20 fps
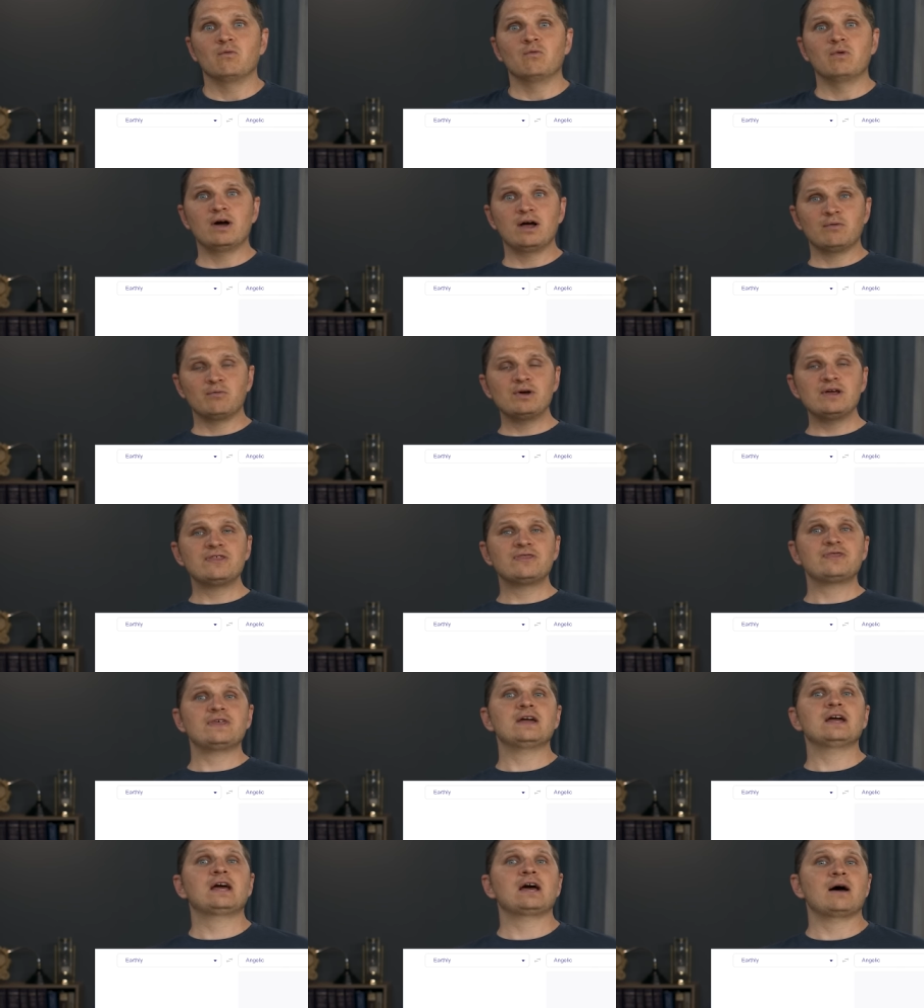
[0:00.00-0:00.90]
When we
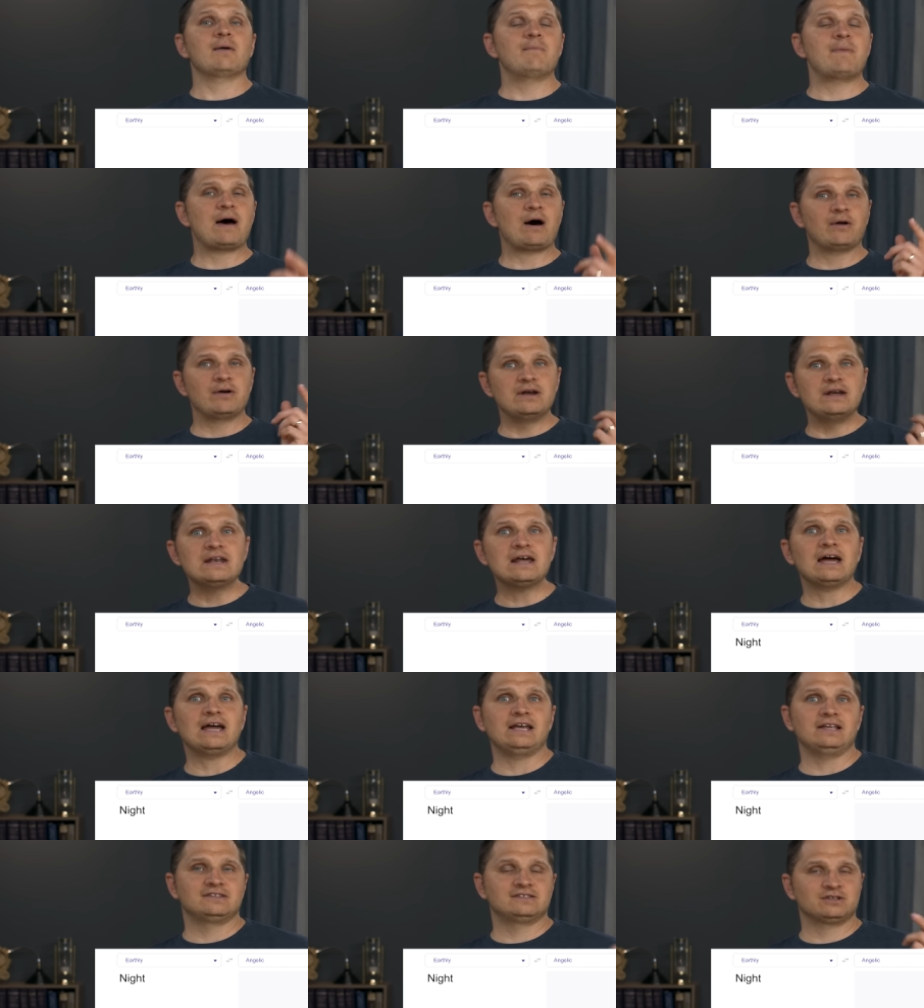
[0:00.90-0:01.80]
think about
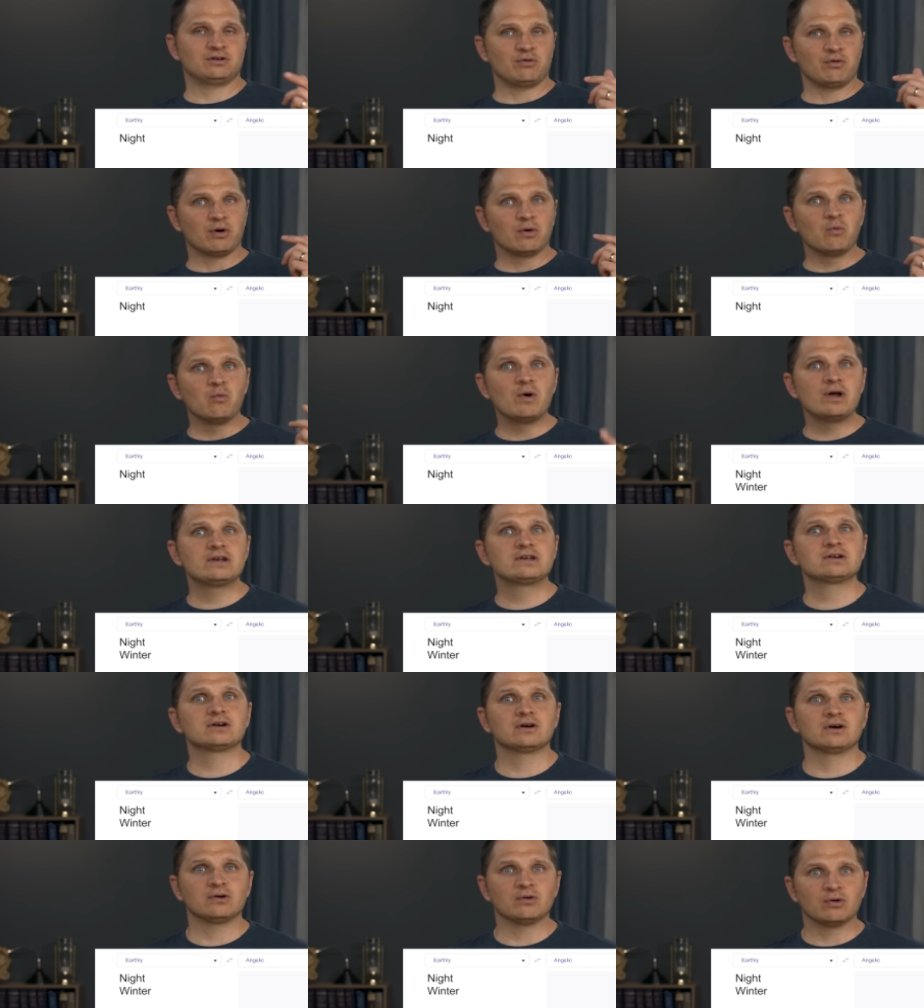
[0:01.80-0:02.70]
night or
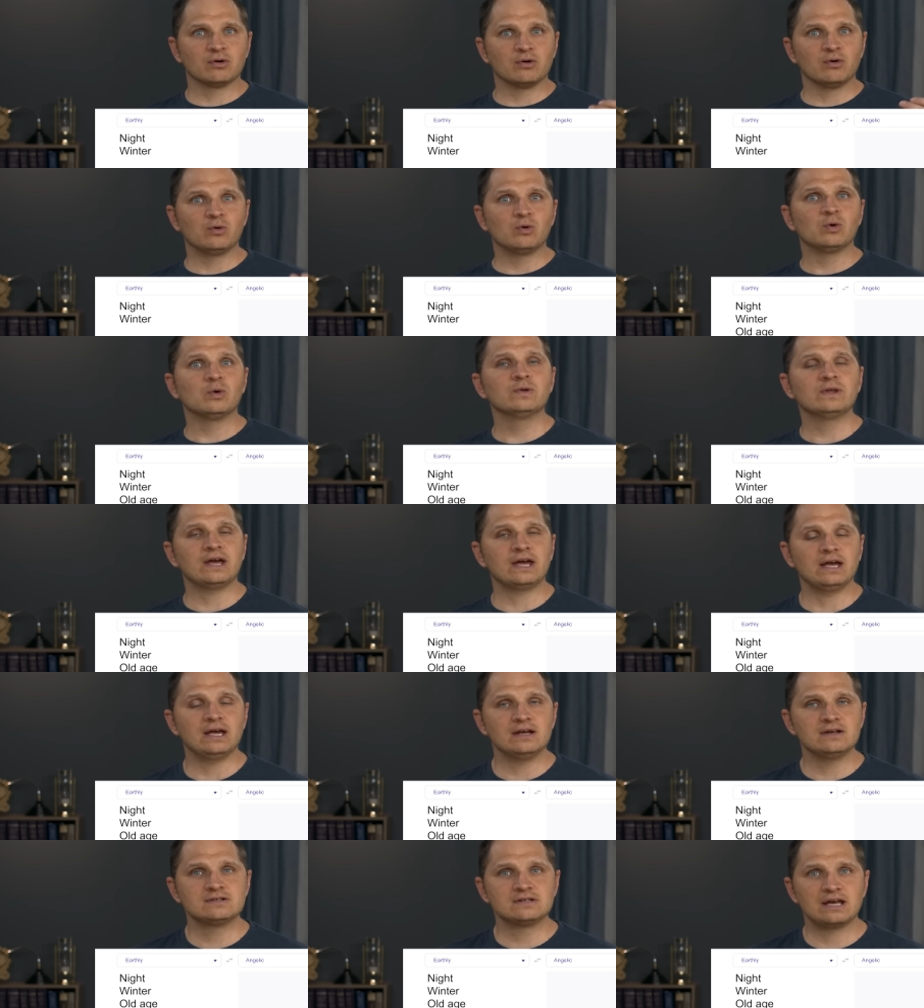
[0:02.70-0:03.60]
winter or old
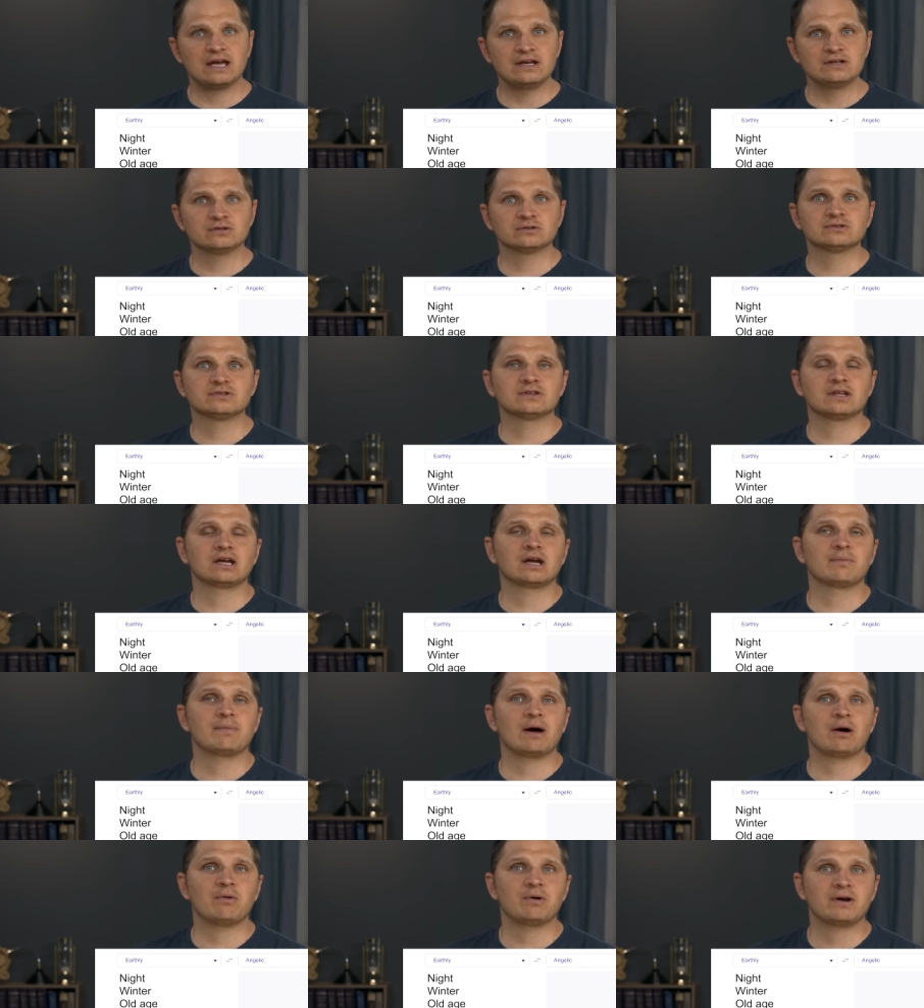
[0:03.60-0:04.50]
age, angels
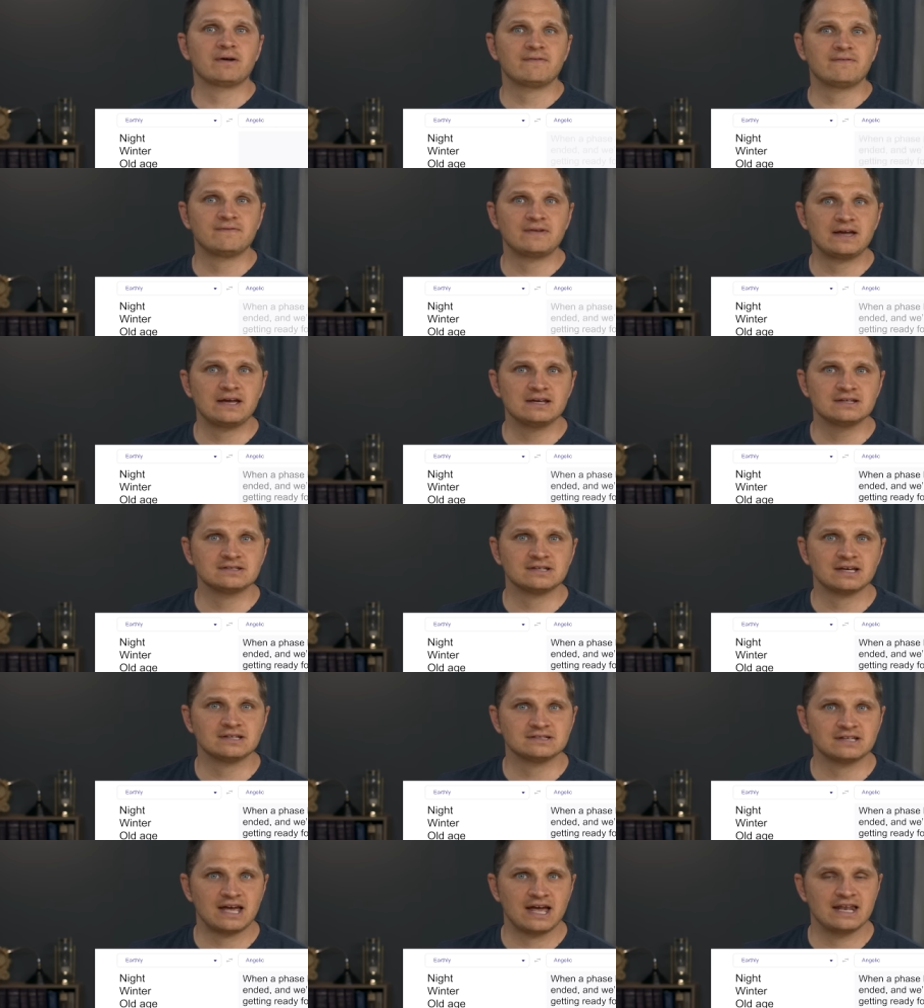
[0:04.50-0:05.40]
think about when a phase
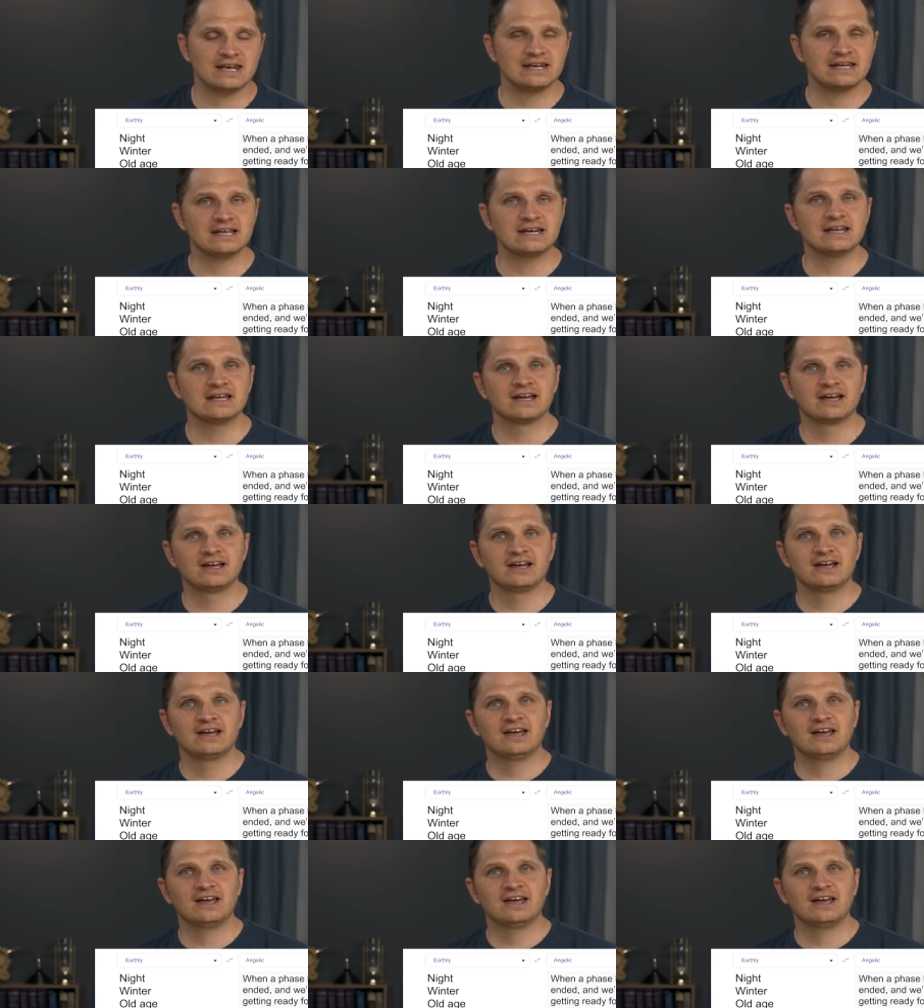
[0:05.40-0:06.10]
has ended